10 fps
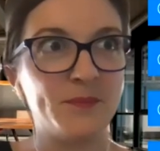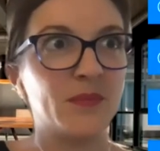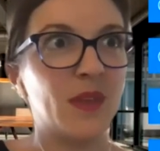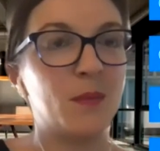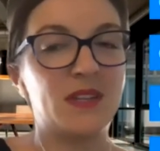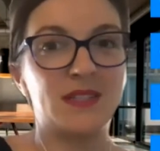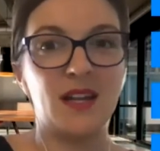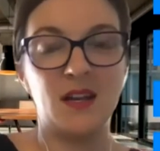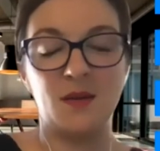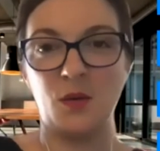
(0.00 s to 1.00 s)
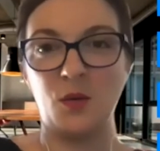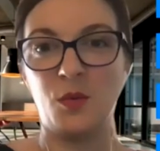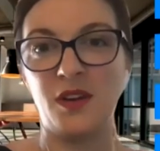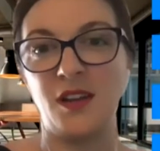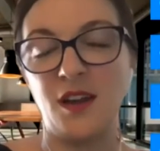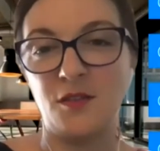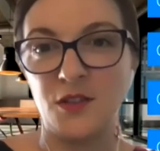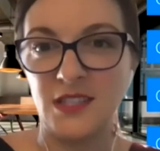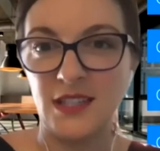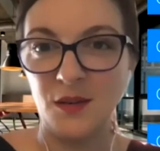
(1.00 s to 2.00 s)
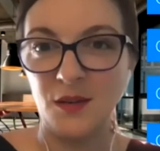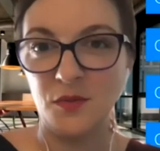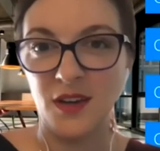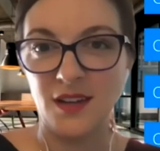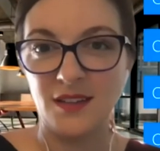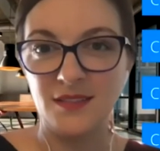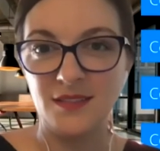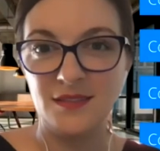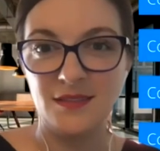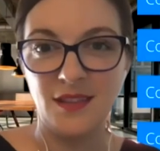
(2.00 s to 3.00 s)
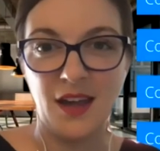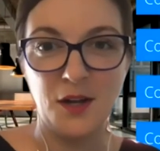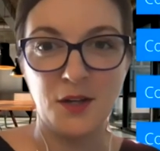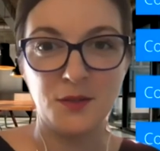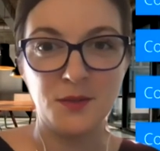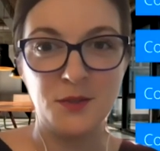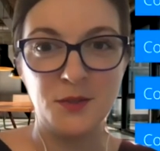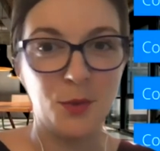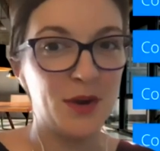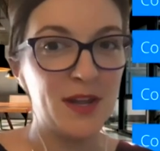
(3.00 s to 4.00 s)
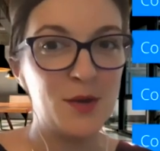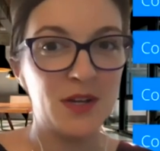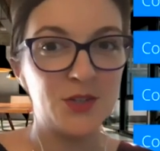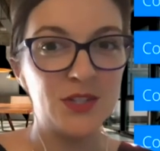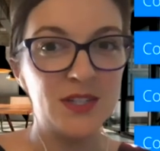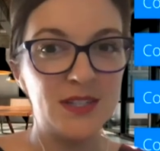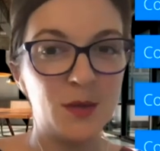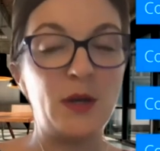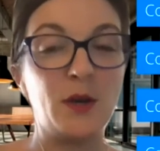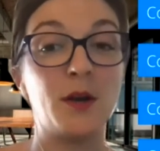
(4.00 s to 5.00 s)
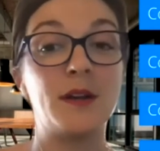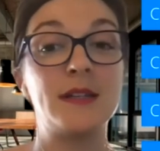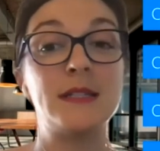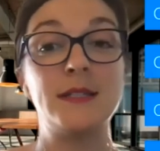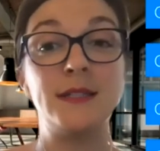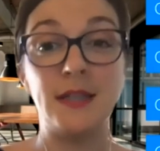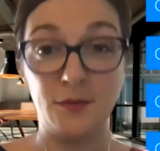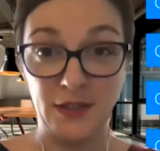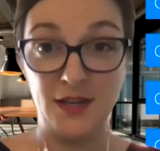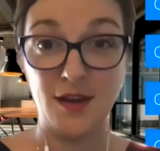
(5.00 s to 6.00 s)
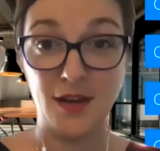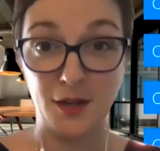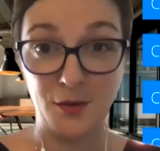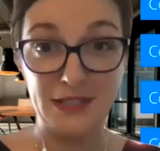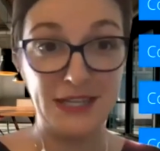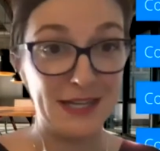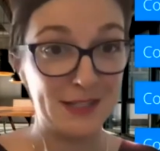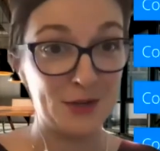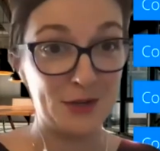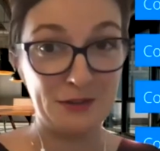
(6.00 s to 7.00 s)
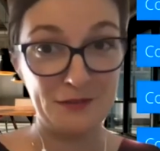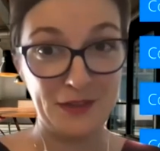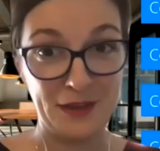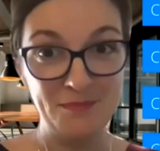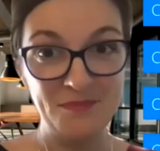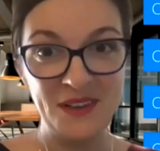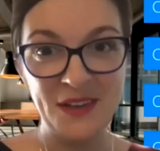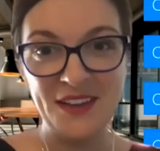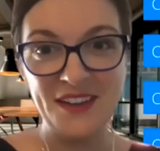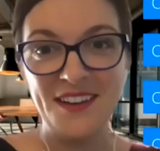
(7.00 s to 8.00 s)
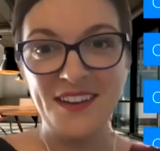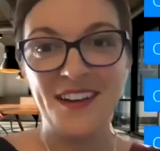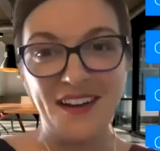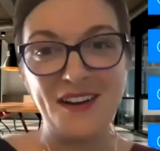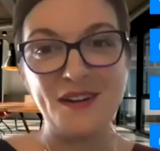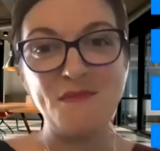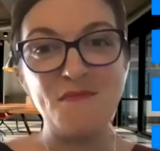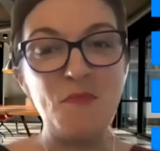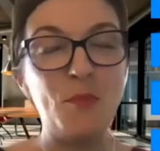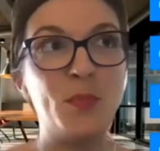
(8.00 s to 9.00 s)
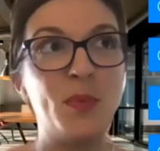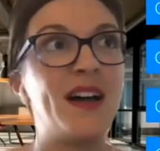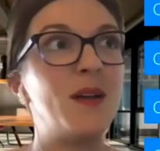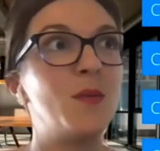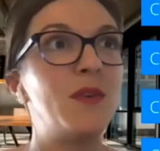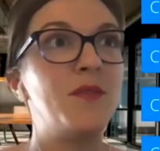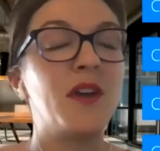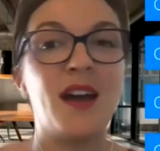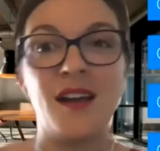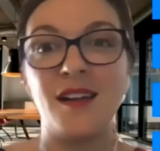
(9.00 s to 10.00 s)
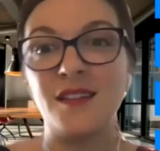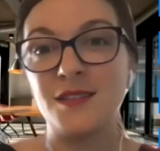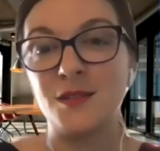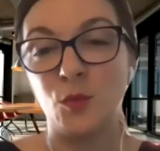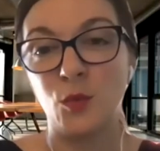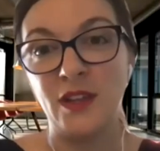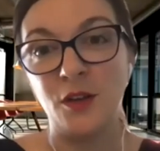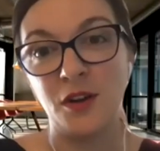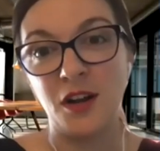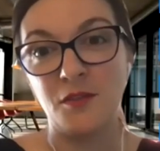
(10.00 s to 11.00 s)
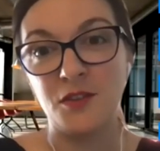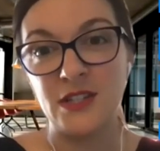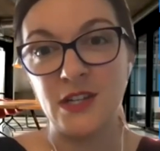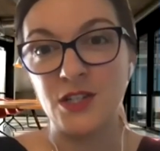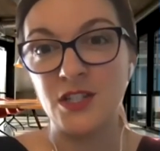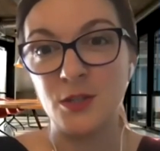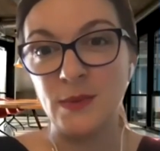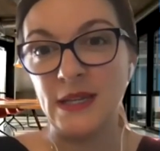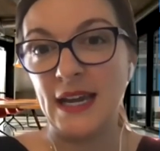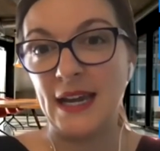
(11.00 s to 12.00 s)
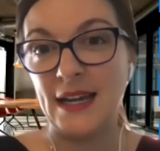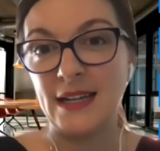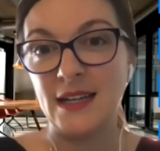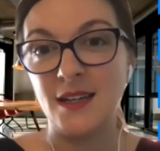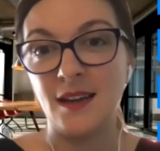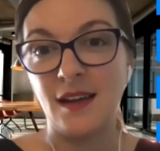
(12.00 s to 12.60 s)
I'm excited about what we're going to cover today. We've got, 20 questions that we are definitely not going to get to all of them. But we've got some really great conversations to be had.